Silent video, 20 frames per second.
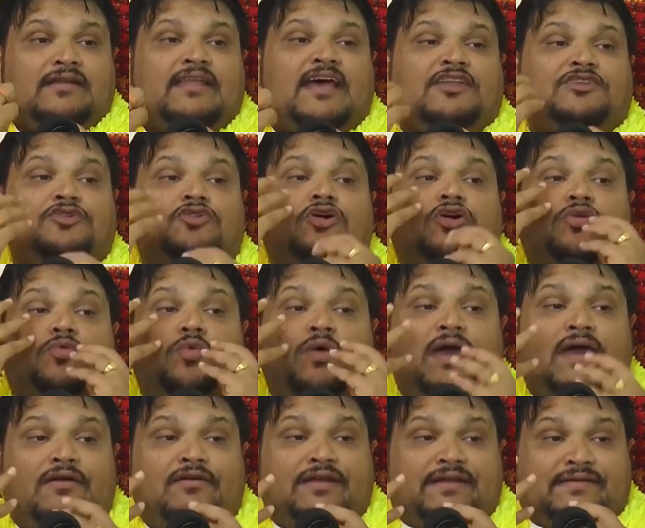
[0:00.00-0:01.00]
that you could
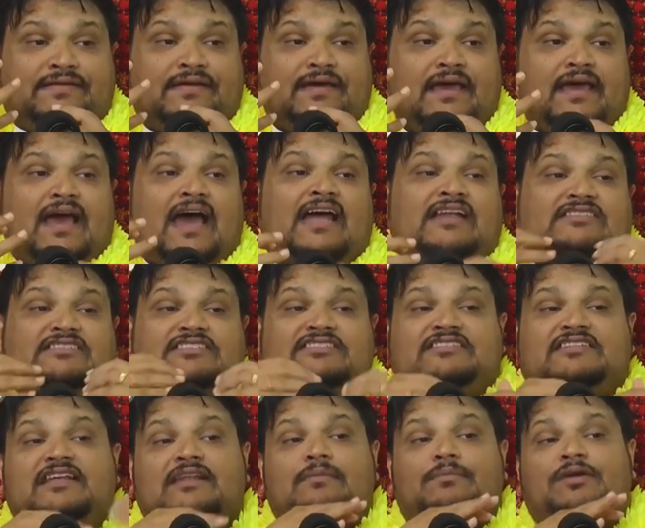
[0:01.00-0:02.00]
wear it and
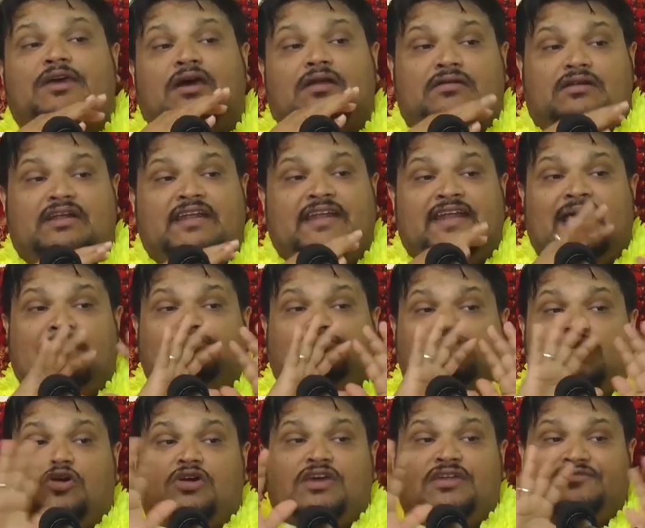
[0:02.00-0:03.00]
still be unclean. I'm
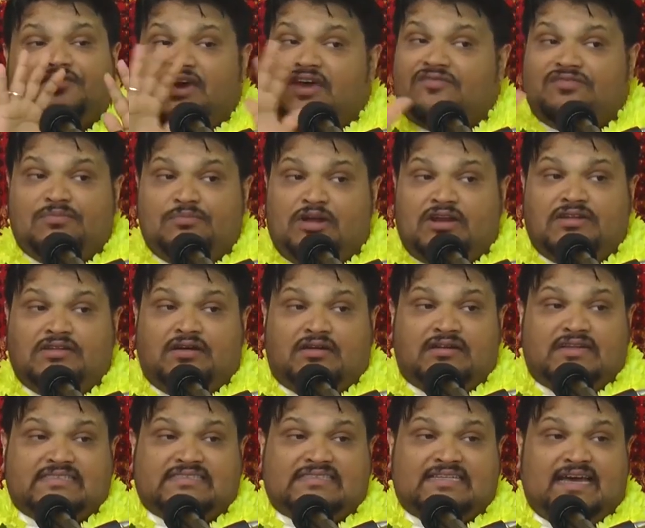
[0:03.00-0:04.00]
talking for everybody to
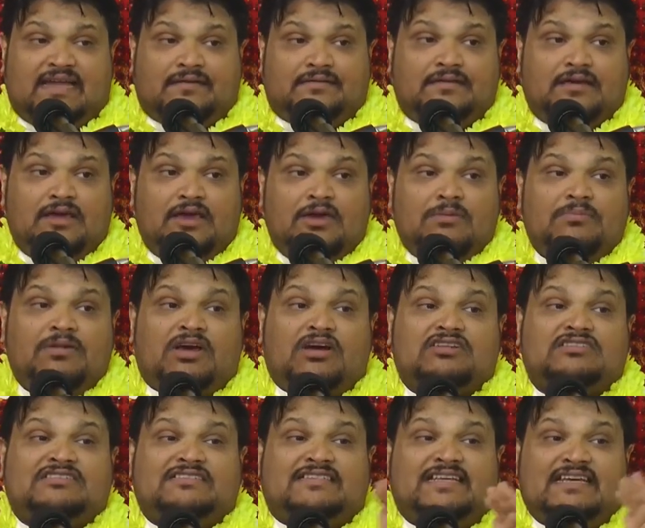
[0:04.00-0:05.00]
understand
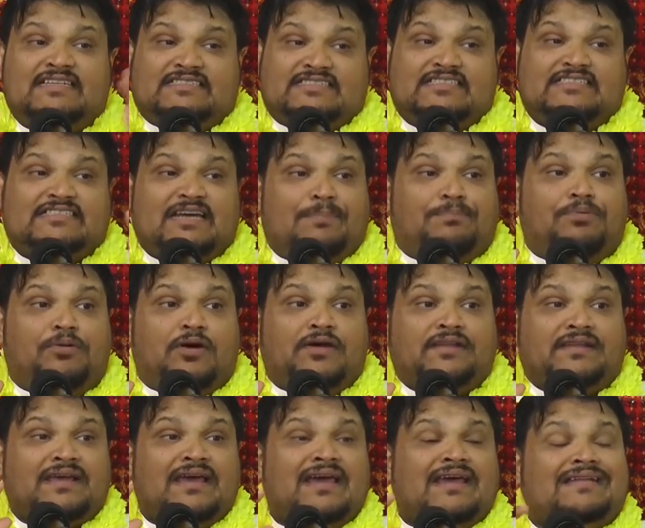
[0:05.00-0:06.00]
because this is a
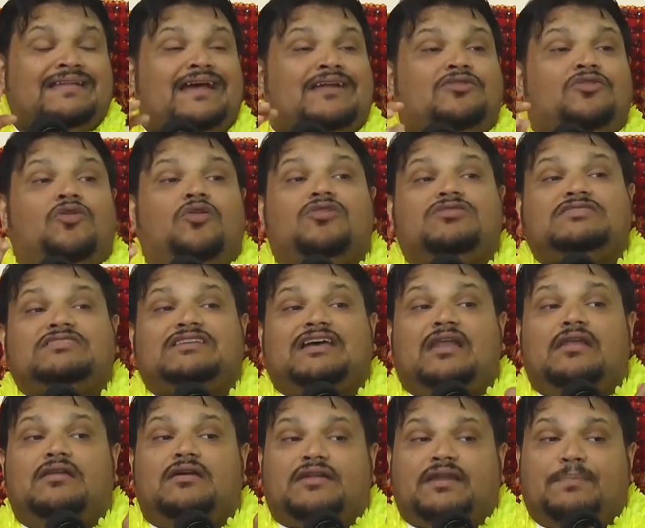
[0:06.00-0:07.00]
point that causes
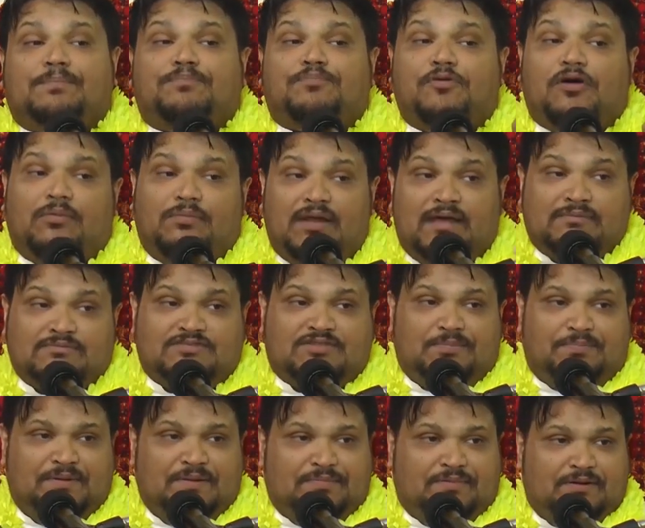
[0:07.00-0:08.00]
a lot of problems
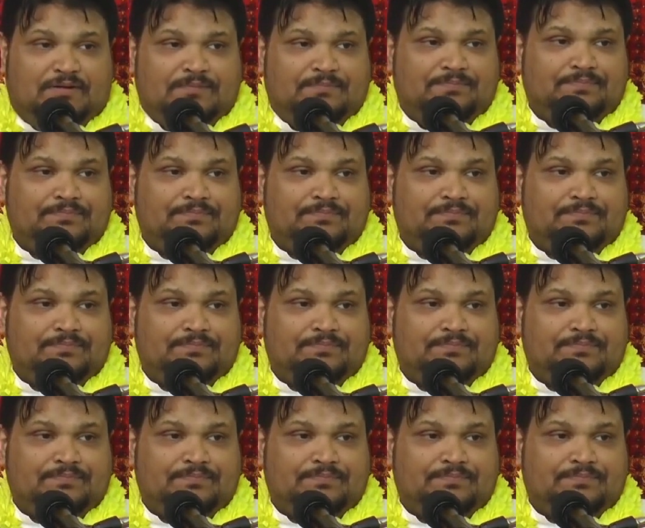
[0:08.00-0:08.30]
to people.